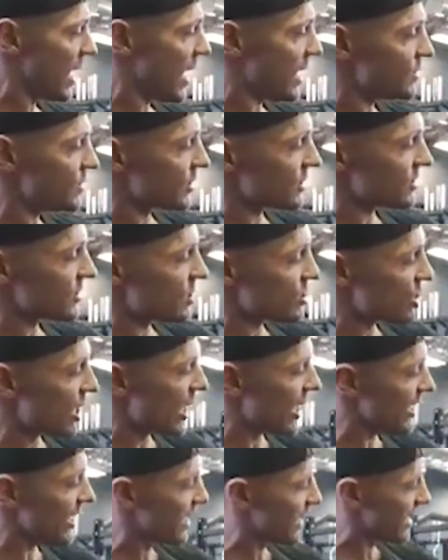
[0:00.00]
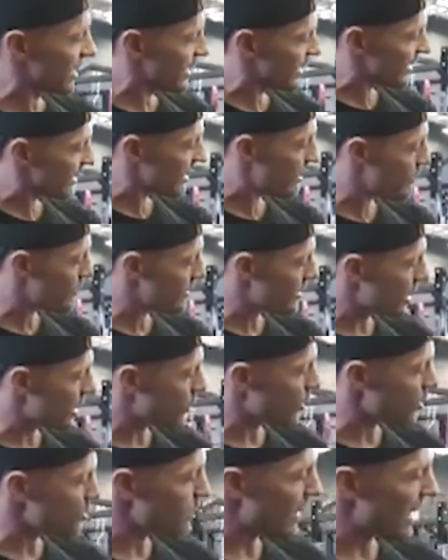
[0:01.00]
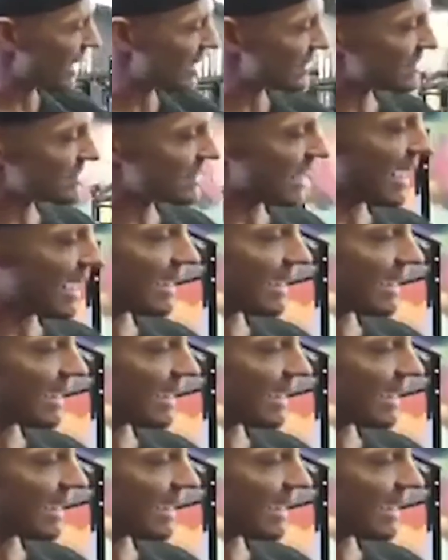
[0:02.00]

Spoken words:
my business partner and my gym partner now, a lot of